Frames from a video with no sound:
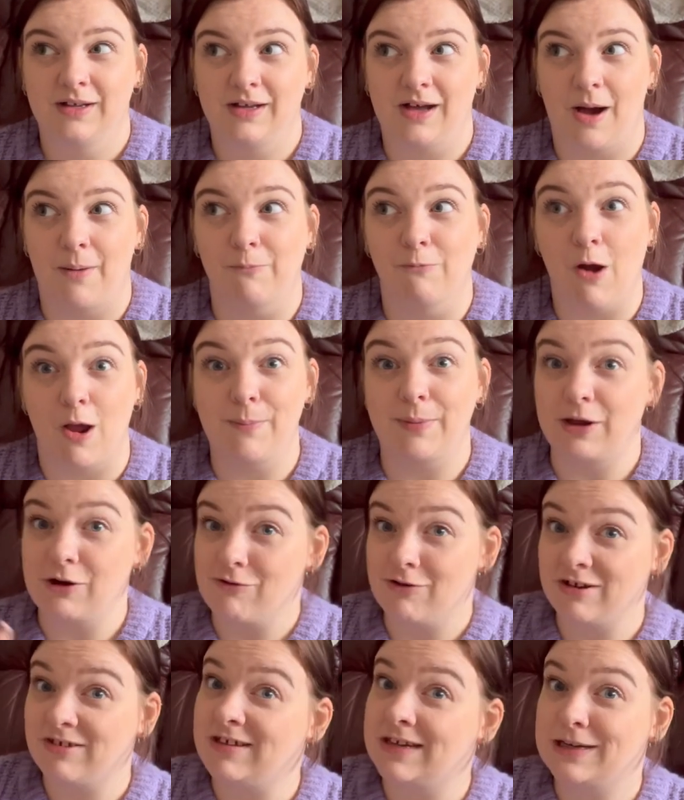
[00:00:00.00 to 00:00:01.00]
I'm roping
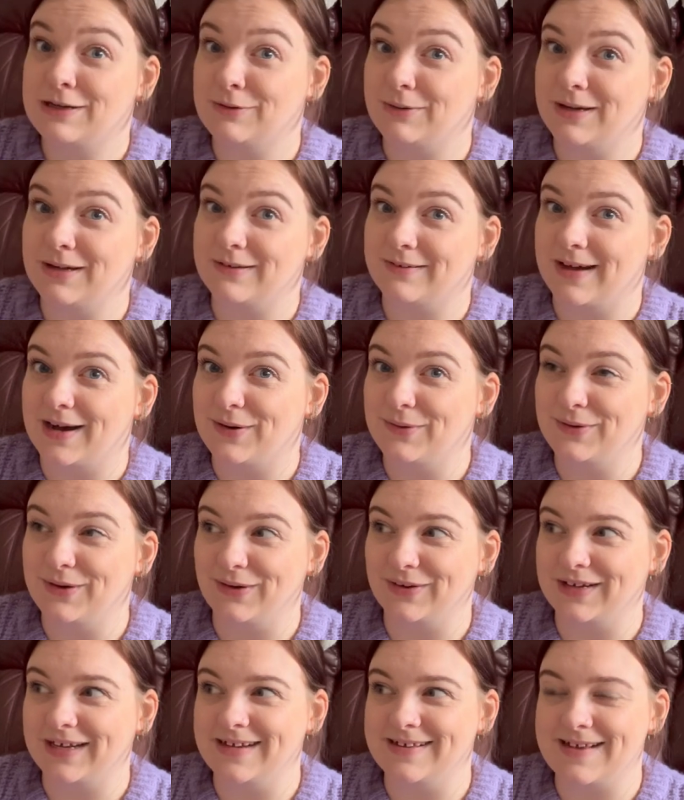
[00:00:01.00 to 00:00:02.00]
Chris into it as well,
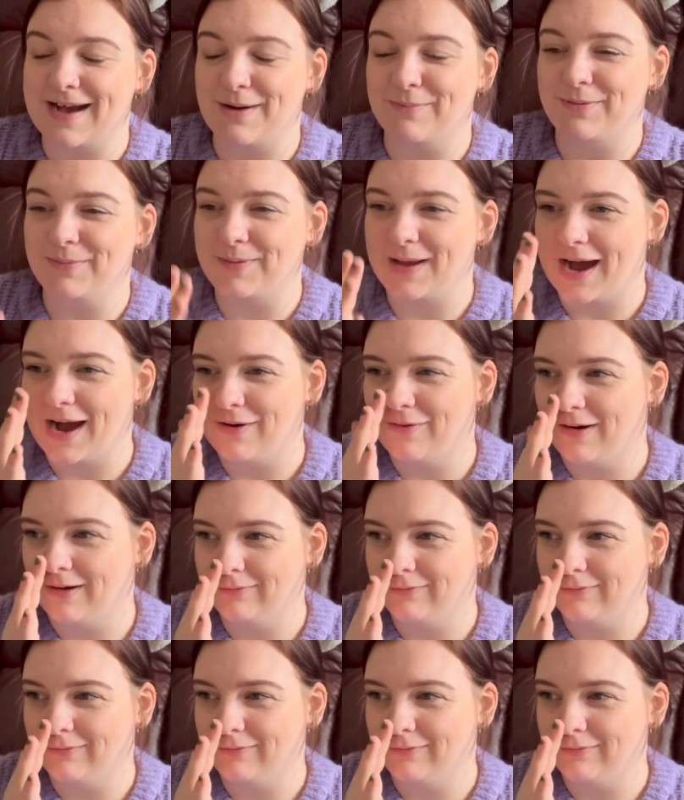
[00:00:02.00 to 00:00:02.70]
like he's helping me out.